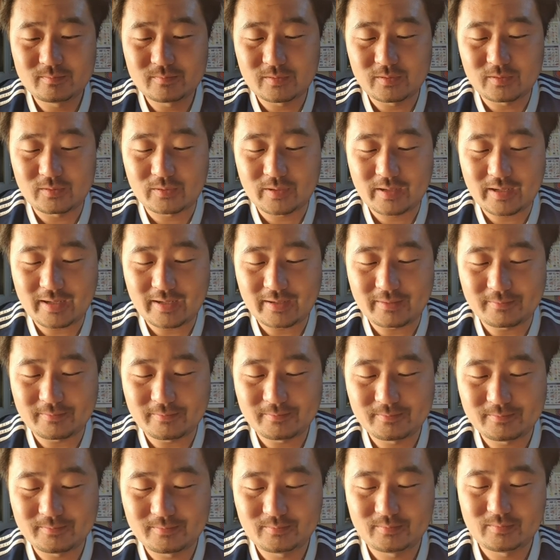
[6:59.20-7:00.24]
Okay,
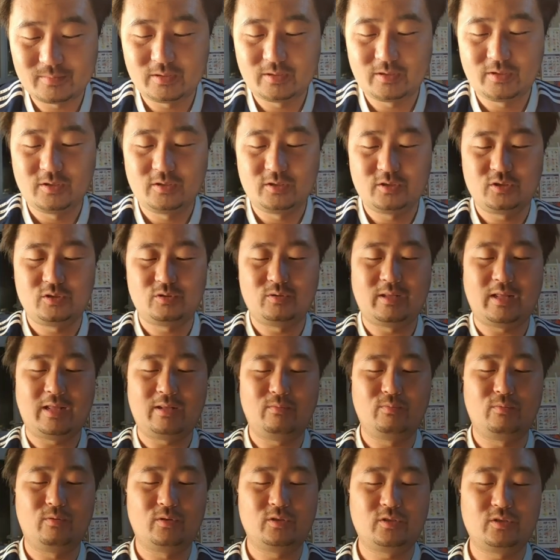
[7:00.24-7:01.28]
so
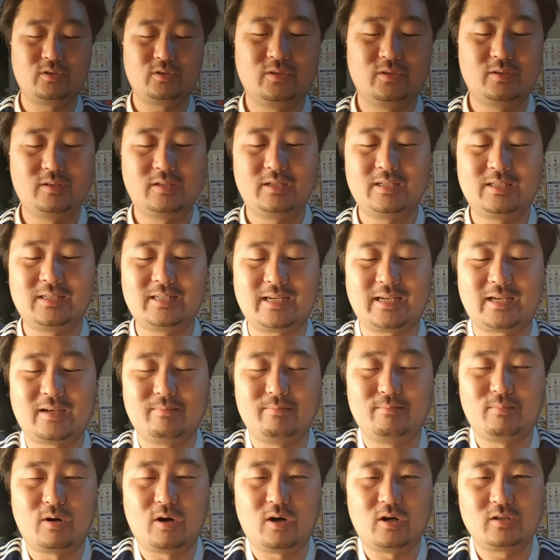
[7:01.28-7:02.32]
that was the
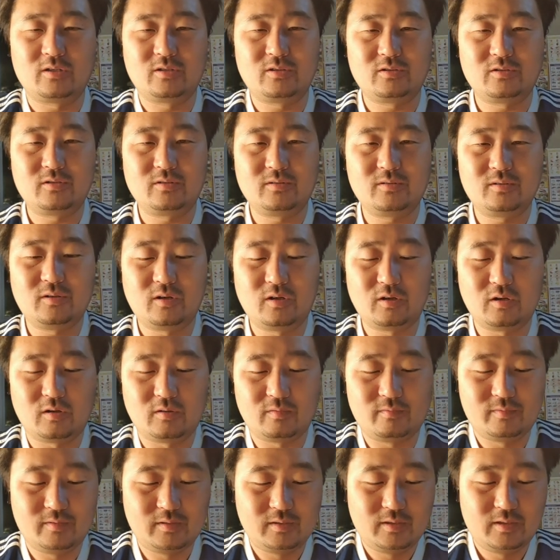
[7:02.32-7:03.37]
second part
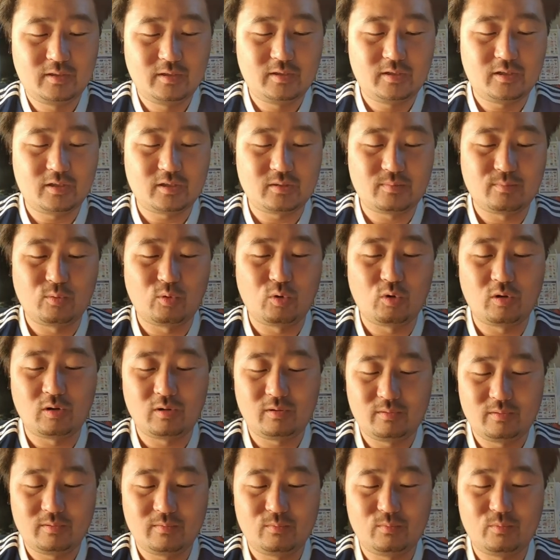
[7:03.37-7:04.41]
of the small
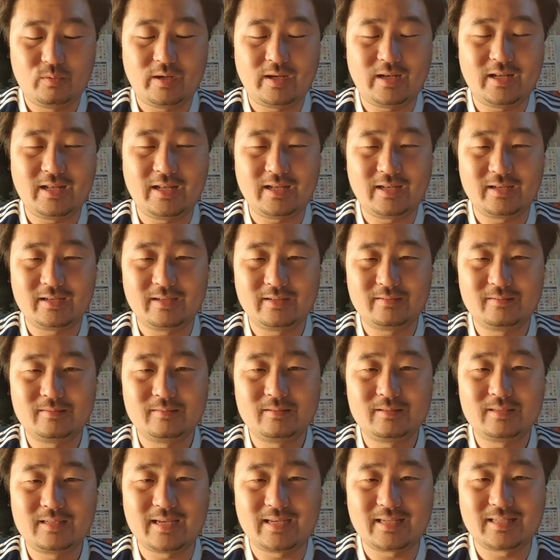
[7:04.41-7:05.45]
reading
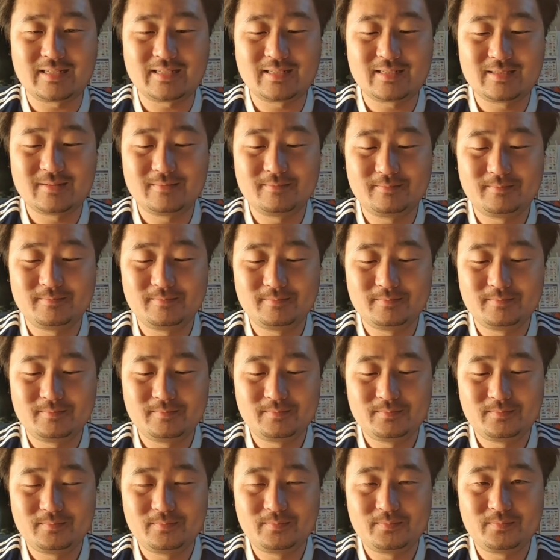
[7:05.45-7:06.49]
test.
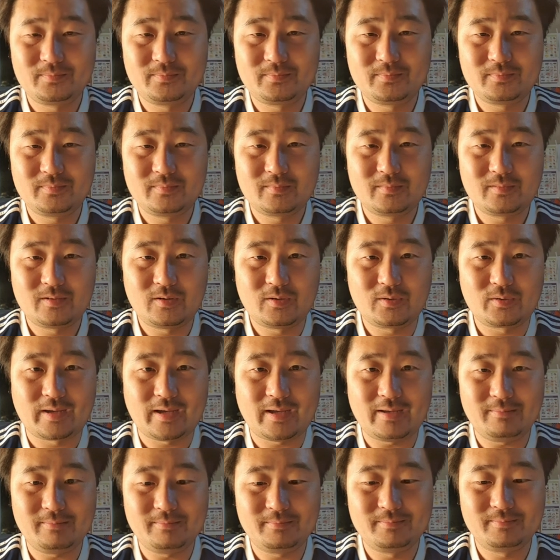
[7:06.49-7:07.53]

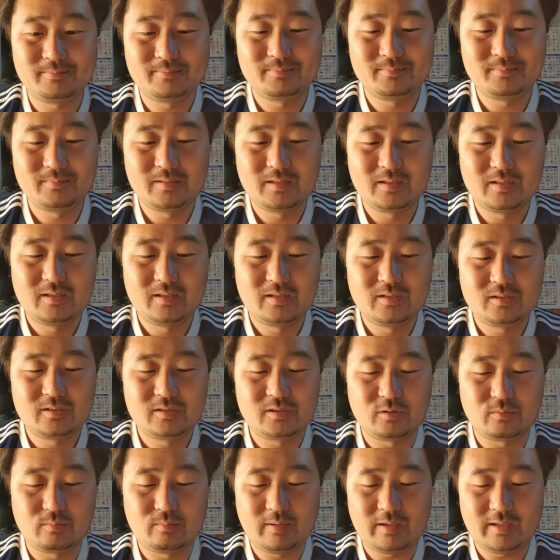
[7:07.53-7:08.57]
Okay,
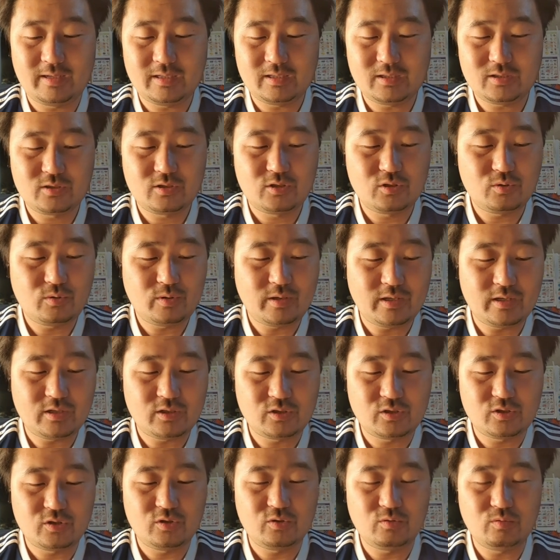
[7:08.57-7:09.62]
so please do these
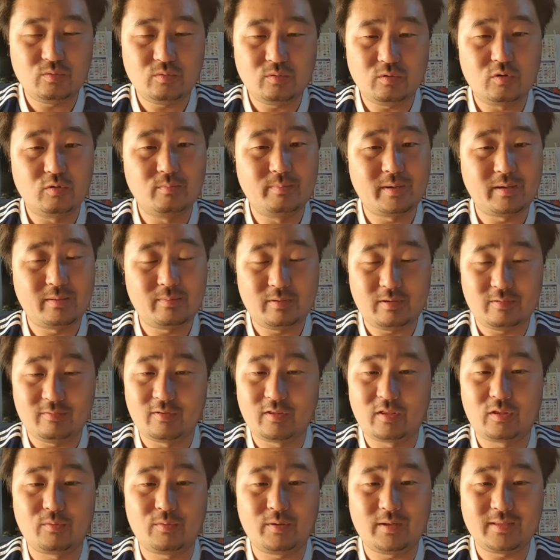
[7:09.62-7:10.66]
2 or maybe even
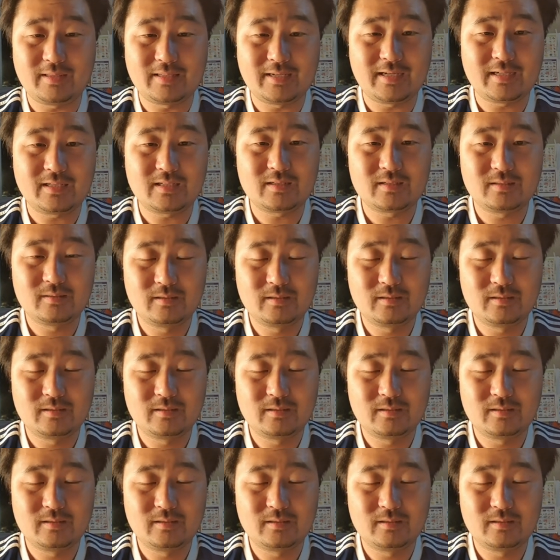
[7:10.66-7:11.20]
3 texts.